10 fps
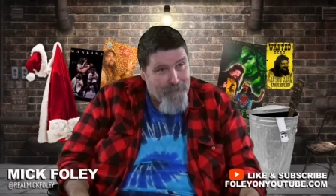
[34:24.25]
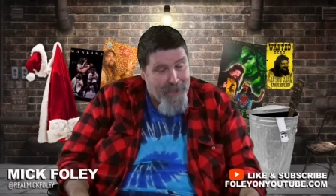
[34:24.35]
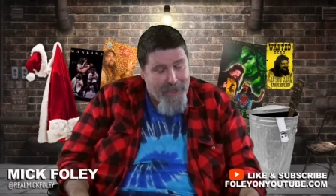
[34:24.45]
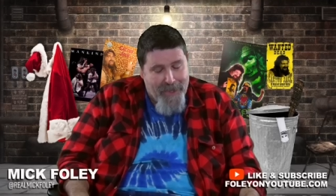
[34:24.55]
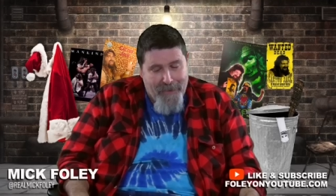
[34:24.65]

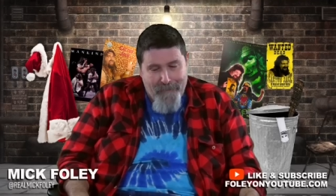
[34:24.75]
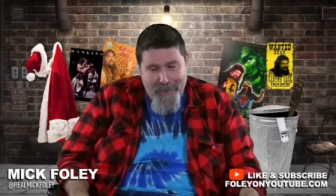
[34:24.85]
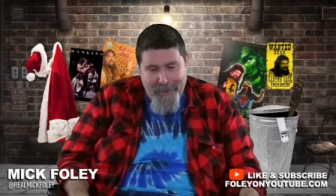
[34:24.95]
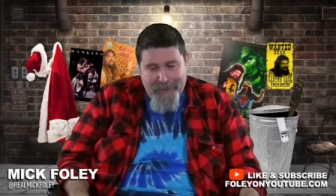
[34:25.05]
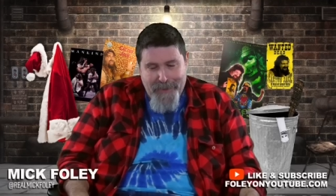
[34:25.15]
Yes.
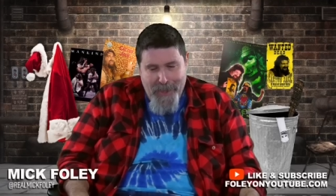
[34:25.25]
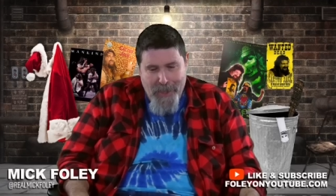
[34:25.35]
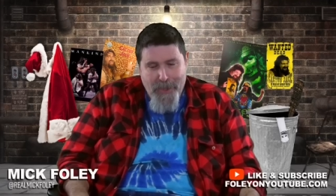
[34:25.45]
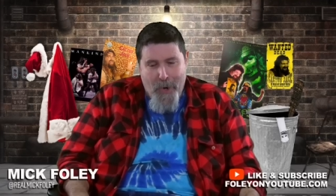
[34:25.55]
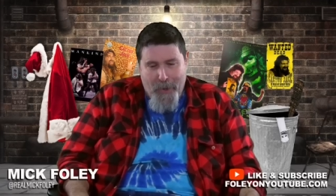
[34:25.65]
Because of the
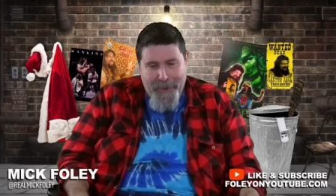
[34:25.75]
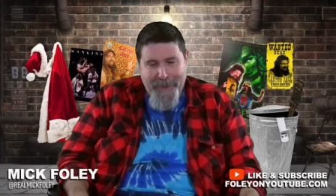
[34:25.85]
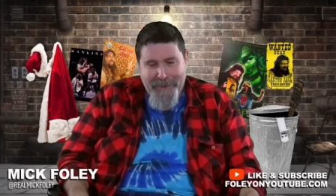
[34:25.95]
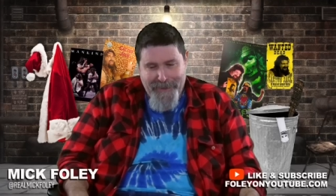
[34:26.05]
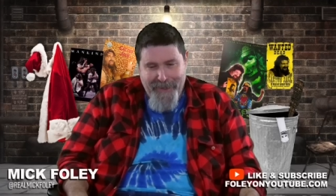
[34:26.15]

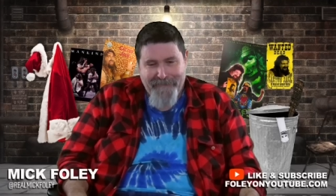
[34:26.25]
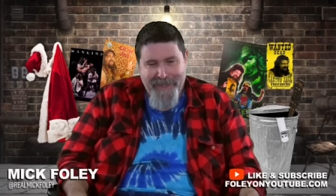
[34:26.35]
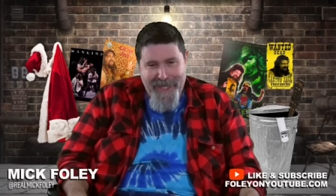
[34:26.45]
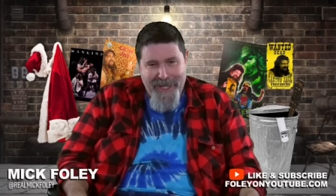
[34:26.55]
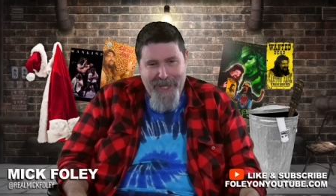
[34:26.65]
darkness of
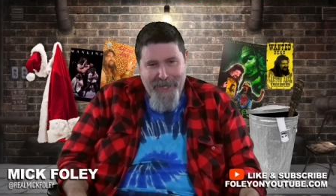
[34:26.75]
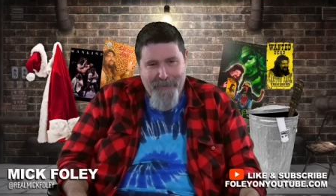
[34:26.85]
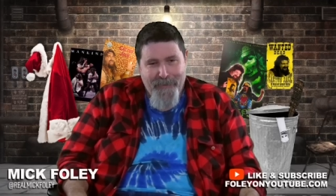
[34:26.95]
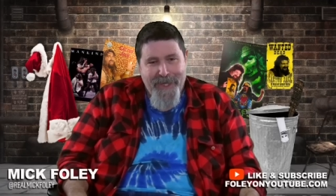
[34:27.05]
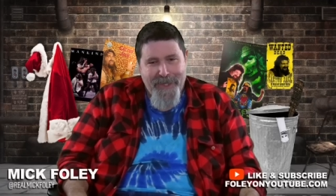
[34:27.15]
the uh,
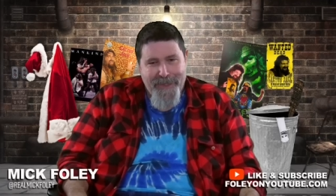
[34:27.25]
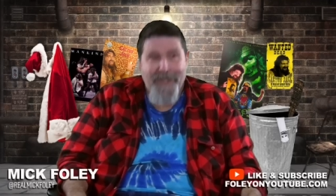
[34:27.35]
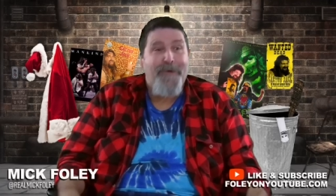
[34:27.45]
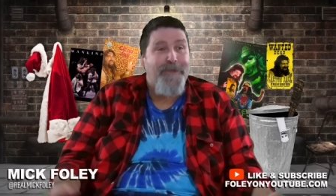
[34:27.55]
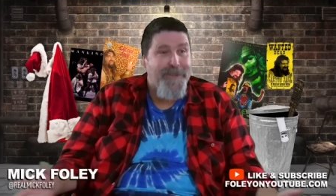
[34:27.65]
ring, you
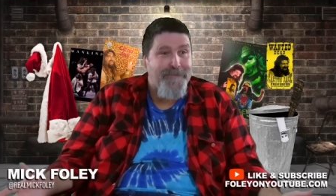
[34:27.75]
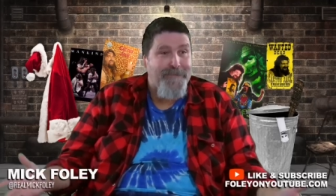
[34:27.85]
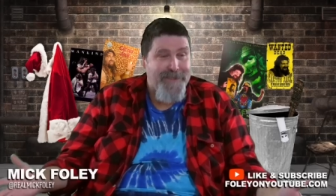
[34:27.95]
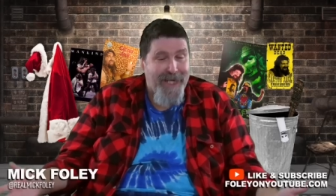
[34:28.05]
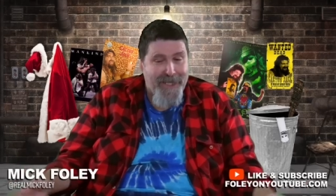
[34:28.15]
know, the
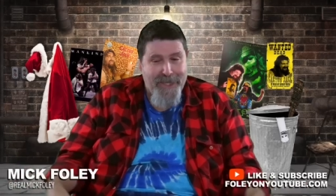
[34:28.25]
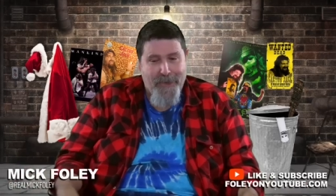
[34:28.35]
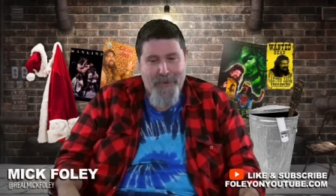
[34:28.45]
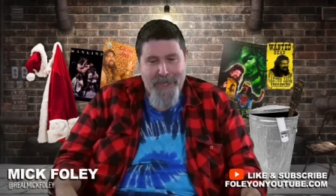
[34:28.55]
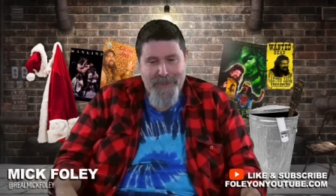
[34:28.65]
second
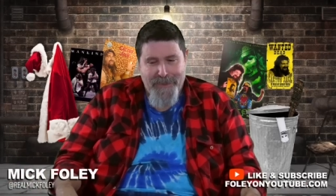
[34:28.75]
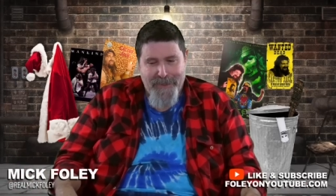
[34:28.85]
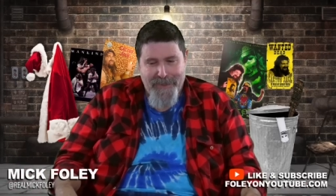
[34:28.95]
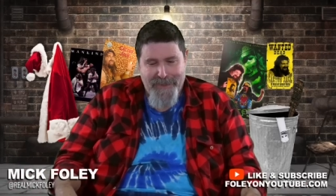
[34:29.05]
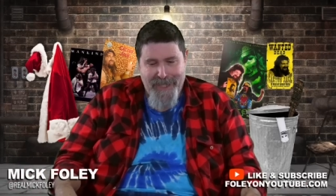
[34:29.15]
incarnation
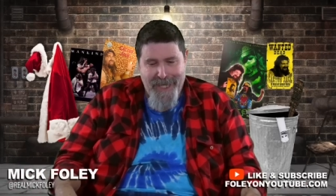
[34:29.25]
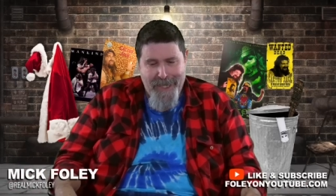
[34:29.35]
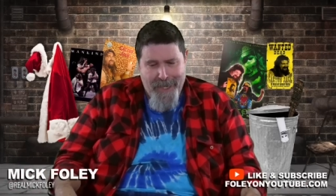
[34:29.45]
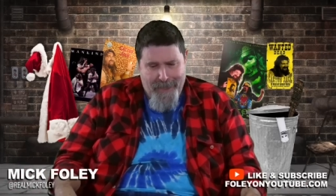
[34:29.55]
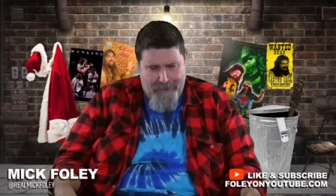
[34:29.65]
of the Sting.
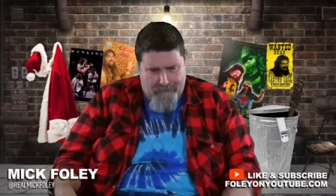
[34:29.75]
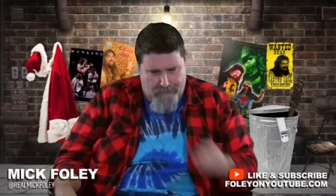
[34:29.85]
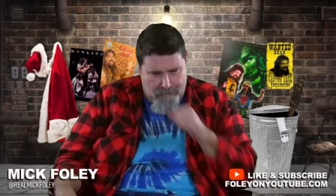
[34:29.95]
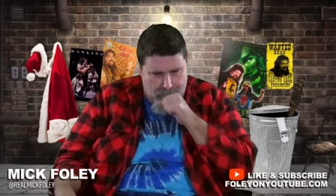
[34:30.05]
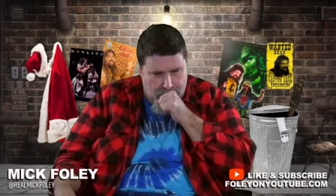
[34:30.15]

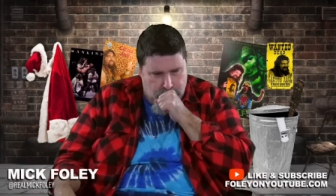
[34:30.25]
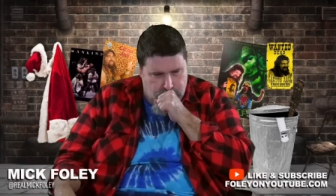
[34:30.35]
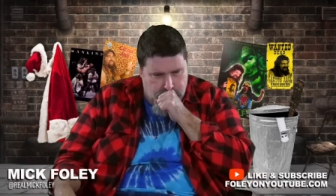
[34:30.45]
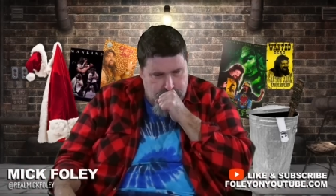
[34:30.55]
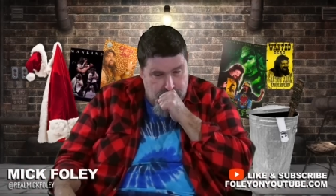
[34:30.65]

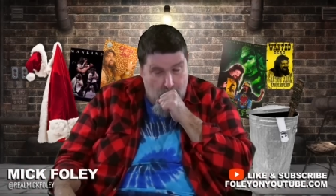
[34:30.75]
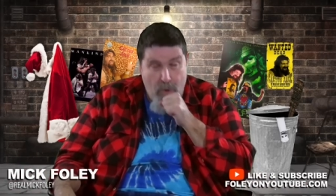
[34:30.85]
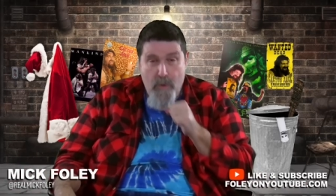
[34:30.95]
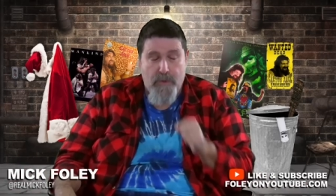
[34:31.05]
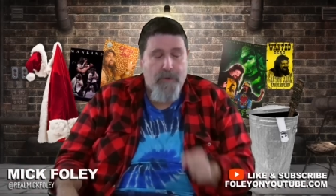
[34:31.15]

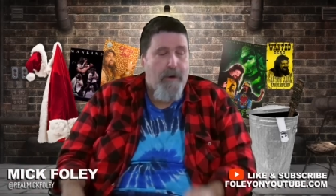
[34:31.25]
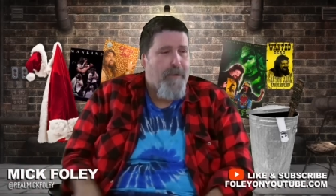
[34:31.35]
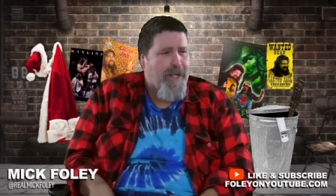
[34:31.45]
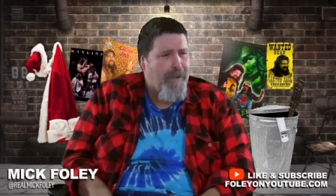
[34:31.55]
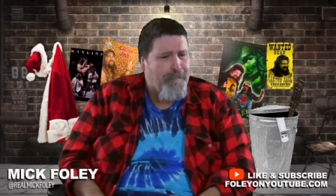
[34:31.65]
Whoa, sorry
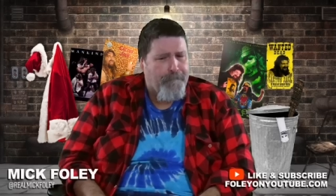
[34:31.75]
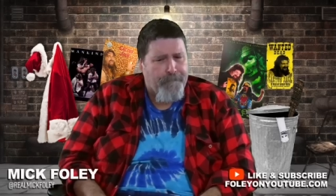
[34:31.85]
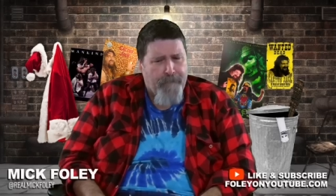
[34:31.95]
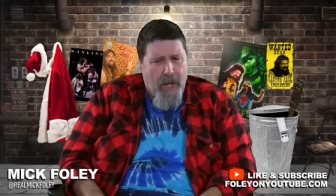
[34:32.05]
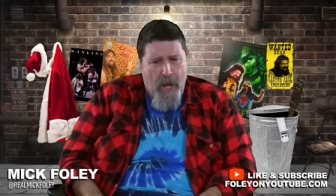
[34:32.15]
about
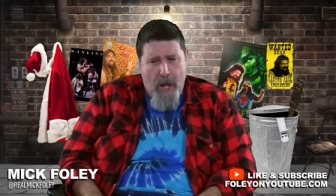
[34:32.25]
that.